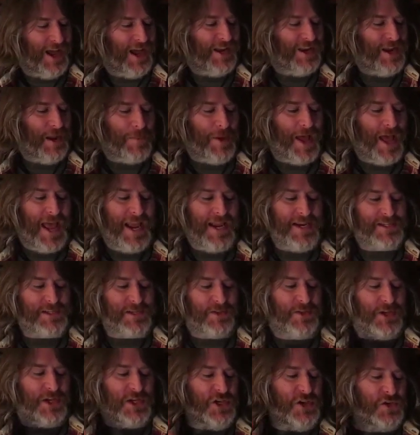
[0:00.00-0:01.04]
Number eight,
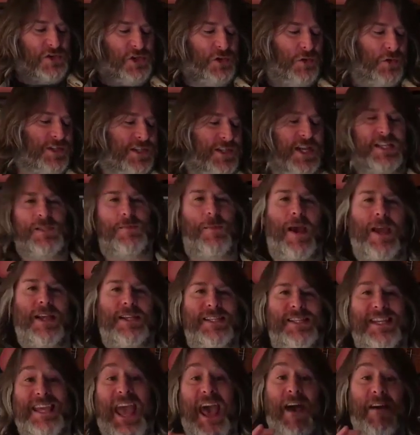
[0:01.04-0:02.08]
The Usual
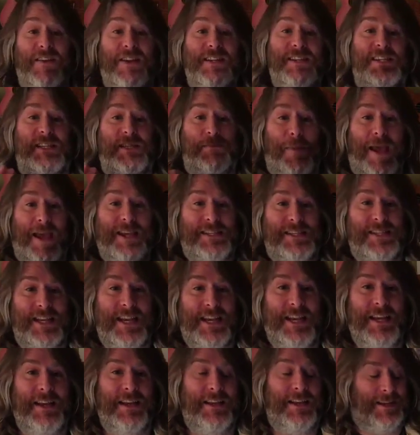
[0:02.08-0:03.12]
Suspects, Kevin
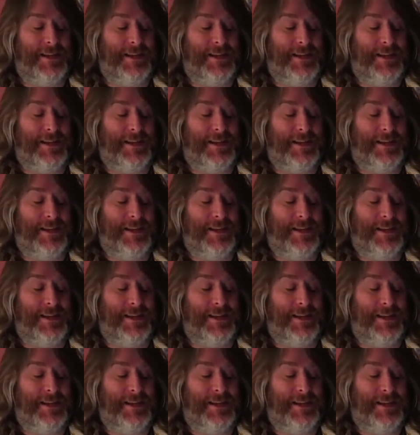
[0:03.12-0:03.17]
Spacey,